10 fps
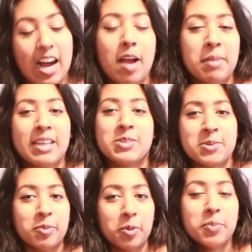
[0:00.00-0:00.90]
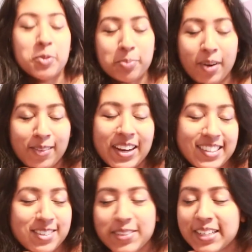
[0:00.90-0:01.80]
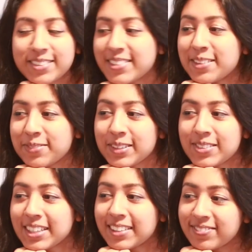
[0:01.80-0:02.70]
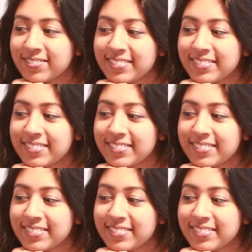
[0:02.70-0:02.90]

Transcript: I may do more boob bra related videos in the future.